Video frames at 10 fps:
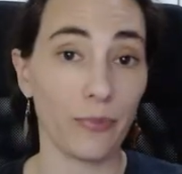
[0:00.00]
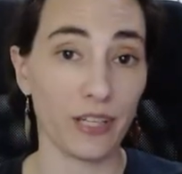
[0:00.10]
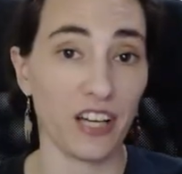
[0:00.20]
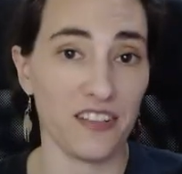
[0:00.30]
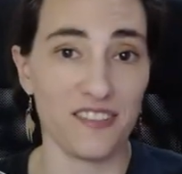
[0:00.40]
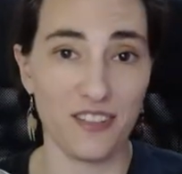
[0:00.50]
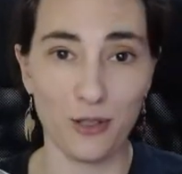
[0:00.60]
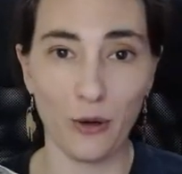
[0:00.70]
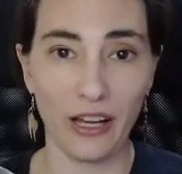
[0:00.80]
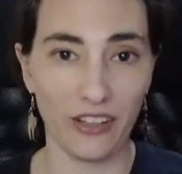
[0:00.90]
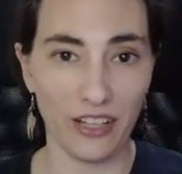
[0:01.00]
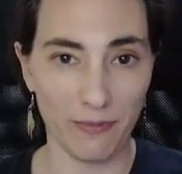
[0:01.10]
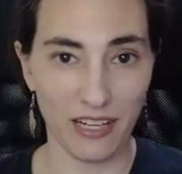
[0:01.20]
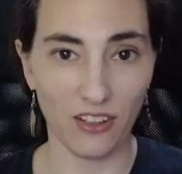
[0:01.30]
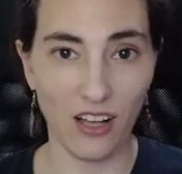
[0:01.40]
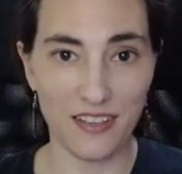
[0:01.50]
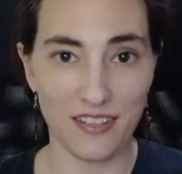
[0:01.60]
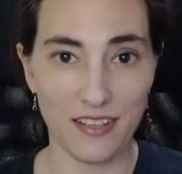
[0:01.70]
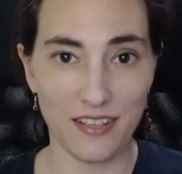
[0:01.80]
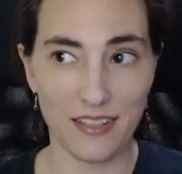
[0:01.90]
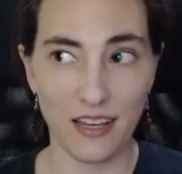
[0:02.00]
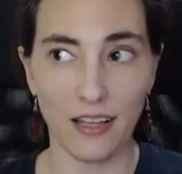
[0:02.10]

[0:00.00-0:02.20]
because, you know, I like my glossies,